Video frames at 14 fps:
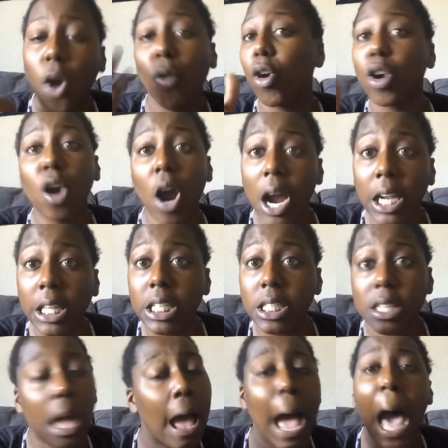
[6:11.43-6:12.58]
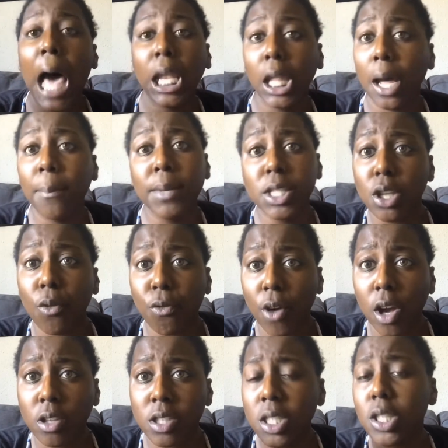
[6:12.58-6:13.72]
Regardless, I love me some
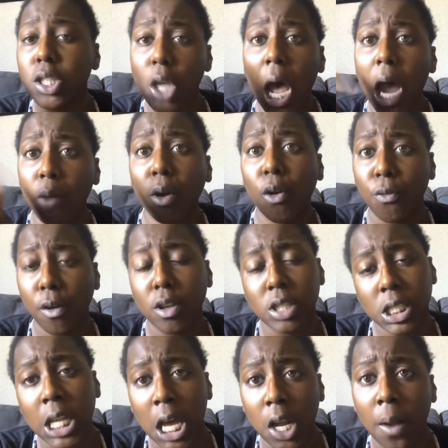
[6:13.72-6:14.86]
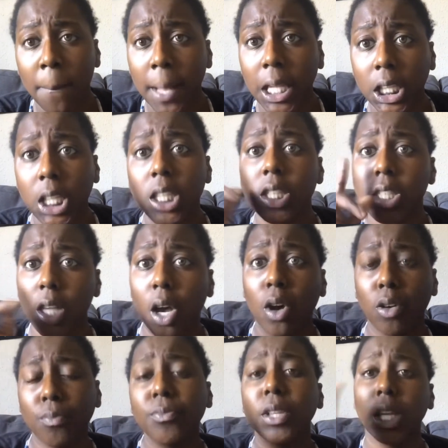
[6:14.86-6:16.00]
Frozen, so I wrote Frozen down on my list.
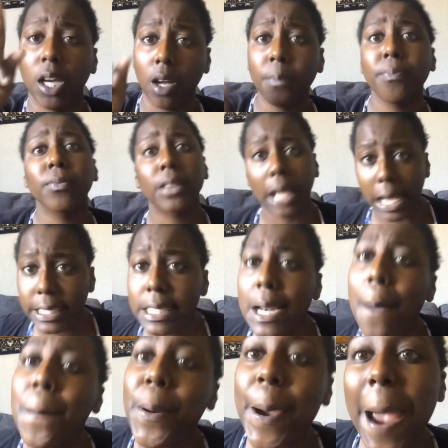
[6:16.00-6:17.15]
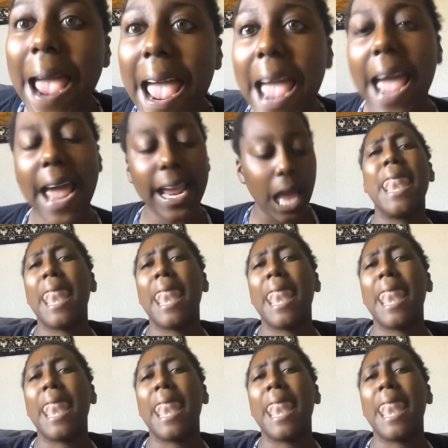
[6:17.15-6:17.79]
So, yep, that's number eight.